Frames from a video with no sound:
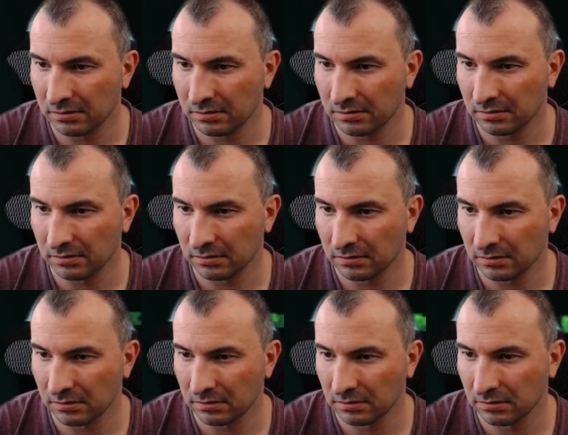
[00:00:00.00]

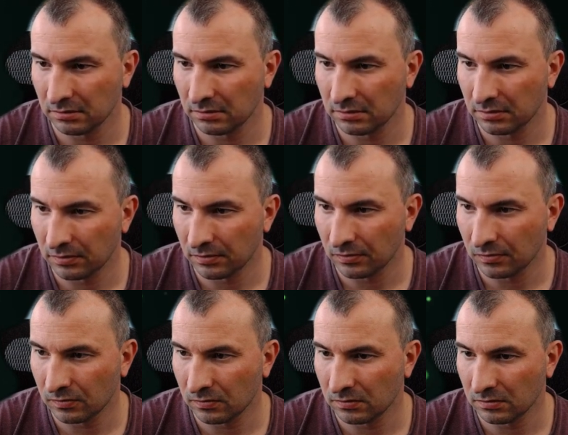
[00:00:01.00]

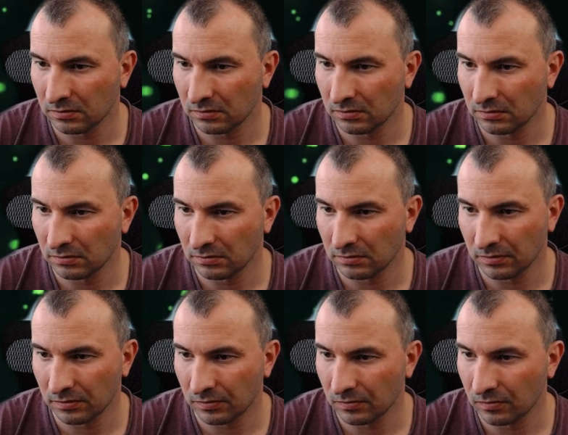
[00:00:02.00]

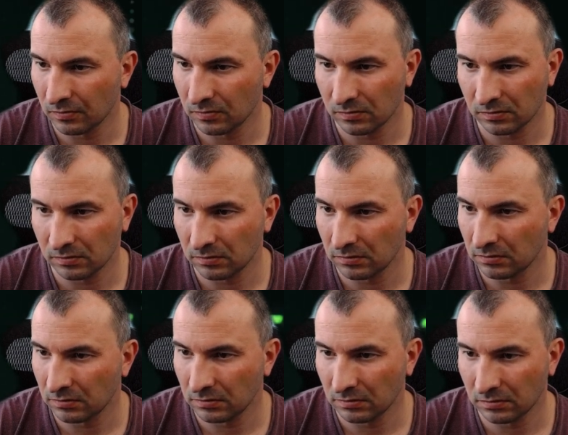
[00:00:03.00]

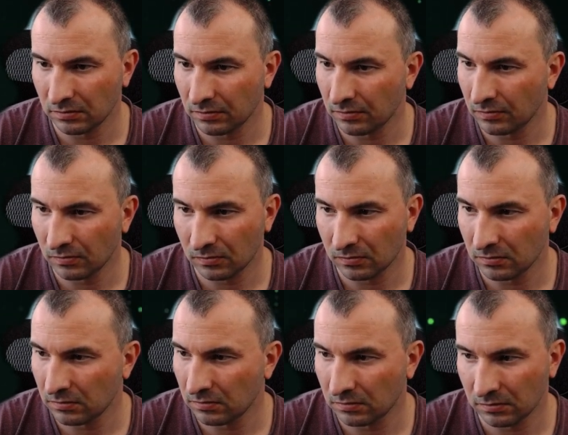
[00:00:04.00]

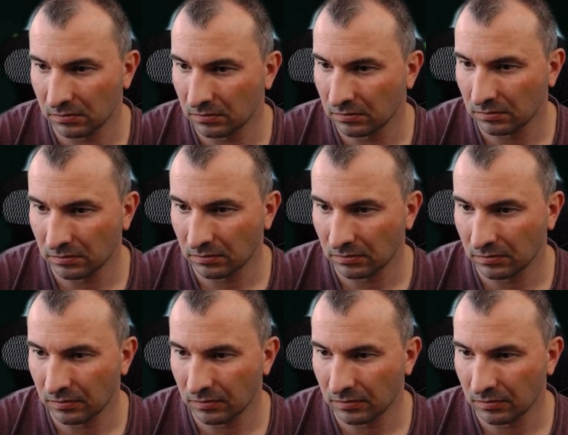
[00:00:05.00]
(no one is talking)